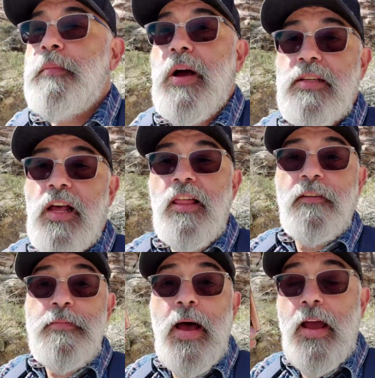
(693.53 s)
because I
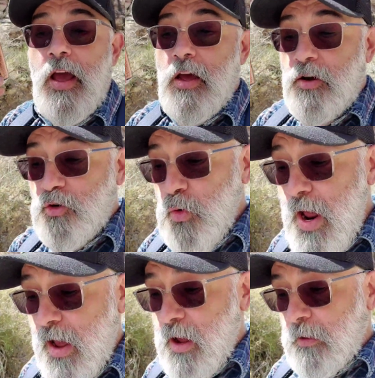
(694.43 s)
left my
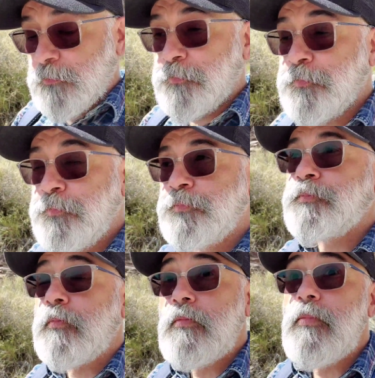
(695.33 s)
drink,
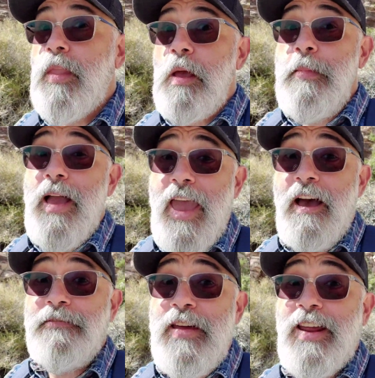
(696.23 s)
my
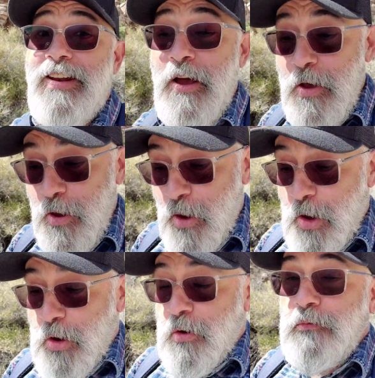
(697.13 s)
caffeine,
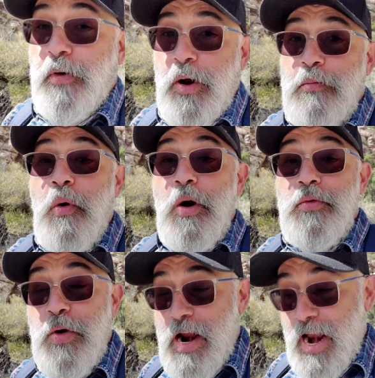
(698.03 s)
very
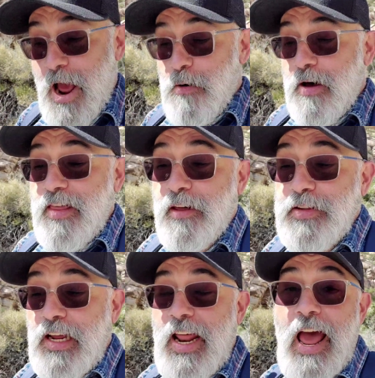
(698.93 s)
important right now. I
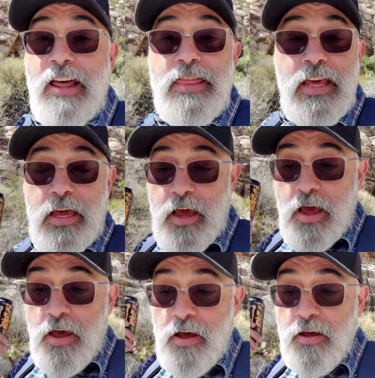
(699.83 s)
left it at the